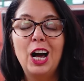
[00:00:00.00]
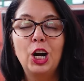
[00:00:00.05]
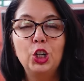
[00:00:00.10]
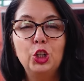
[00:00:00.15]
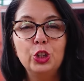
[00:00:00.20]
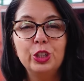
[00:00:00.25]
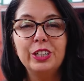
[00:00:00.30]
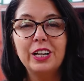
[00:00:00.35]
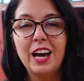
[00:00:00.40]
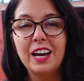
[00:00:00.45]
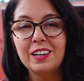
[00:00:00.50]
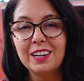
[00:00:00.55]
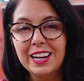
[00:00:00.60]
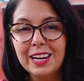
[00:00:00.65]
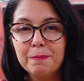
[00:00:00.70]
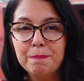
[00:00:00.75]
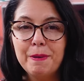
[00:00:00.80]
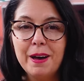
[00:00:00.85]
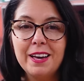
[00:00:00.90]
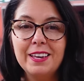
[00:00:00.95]
a good
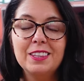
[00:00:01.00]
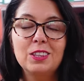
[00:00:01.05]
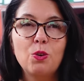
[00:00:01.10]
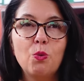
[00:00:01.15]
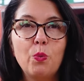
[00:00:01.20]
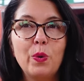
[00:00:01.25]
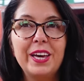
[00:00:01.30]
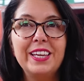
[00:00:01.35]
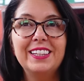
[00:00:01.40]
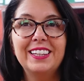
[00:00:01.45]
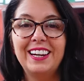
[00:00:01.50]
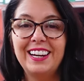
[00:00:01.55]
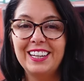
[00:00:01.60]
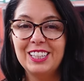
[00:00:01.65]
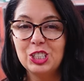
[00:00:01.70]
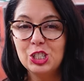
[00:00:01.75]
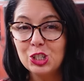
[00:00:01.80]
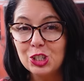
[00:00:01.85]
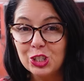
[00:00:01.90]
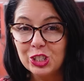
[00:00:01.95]
arepa the way that
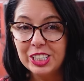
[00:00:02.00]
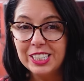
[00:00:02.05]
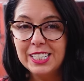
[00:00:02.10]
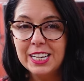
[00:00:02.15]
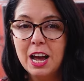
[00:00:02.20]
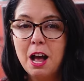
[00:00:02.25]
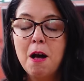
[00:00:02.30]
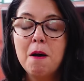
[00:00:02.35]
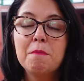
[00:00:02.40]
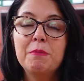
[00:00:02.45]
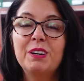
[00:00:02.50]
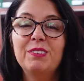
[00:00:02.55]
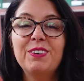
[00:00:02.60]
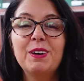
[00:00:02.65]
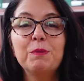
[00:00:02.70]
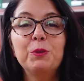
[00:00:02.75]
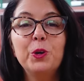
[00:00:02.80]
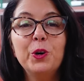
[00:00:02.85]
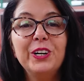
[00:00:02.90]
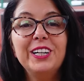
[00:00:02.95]
I should. But if
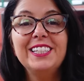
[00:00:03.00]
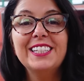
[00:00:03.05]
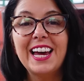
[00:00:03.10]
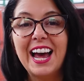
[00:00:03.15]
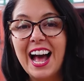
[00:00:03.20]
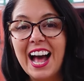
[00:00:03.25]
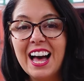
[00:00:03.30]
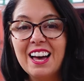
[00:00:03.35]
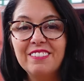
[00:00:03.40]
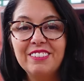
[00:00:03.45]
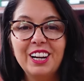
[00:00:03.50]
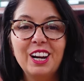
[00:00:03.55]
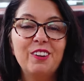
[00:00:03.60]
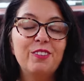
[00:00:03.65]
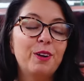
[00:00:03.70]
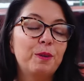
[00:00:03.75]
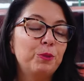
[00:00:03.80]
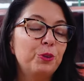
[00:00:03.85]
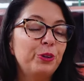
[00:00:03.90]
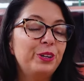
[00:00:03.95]
I'm going to have it, if
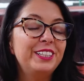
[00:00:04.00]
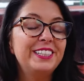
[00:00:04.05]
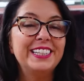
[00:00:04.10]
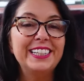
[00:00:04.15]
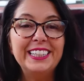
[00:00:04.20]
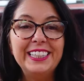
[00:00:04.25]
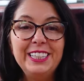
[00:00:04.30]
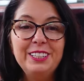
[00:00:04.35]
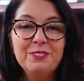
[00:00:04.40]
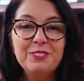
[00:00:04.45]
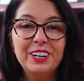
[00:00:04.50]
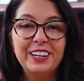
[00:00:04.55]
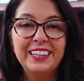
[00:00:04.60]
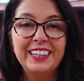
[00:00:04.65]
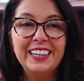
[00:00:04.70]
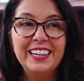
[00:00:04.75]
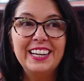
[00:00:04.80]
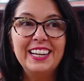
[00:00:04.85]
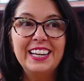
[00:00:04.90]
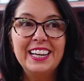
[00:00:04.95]
I'm going to eat
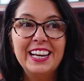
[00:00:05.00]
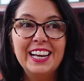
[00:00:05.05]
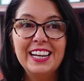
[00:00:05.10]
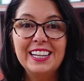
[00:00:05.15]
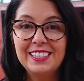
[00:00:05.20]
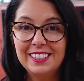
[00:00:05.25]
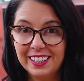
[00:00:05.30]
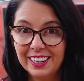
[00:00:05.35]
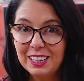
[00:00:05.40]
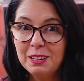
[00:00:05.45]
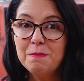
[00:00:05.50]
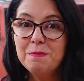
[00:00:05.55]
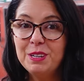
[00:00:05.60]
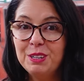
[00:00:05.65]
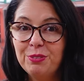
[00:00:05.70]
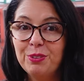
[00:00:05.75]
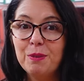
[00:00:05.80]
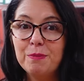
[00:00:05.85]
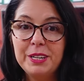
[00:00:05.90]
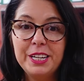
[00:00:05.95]
one, it's gonna be
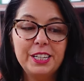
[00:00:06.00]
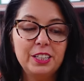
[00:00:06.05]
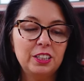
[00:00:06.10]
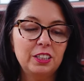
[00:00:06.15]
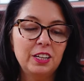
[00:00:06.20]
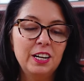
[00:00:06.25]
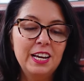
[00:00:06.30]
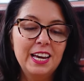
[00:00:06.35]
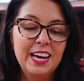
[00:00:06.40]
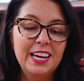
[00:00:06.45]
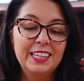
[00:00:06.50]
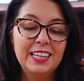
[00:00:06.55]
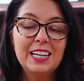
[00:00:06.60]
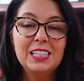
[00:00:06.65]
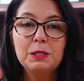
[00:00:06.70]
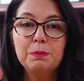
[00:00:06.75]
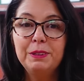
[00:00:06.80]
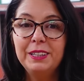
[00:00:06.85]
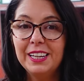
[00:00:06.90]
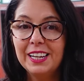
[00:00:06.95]
from here. And
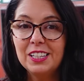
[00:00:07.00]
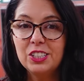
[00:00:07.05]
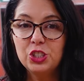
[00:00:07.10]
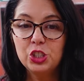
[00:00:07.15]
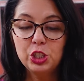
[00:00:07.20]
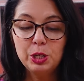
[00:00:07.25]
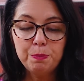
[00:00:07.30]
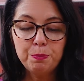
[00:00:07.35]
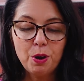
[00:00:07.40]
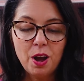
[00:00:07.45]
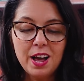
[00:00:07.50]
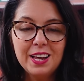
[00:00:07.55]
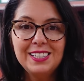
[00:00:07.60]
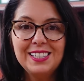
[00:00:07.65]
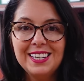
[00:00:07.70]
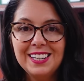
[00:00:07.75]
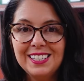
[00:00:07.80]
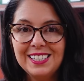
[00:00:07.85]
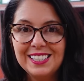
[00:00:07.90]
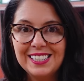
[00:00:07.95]
that's because she
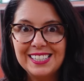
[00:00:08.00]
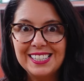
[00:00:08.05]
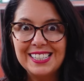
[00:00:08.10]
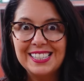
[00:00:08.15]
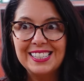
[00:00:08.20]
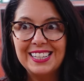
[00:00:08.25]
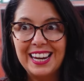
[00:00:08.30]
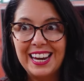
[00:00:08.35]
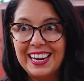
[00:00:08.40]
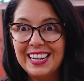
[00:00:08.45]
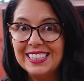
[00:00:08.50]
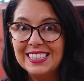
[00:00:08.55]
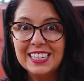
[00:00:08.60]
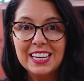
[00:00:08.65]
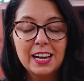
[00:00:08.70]
processes it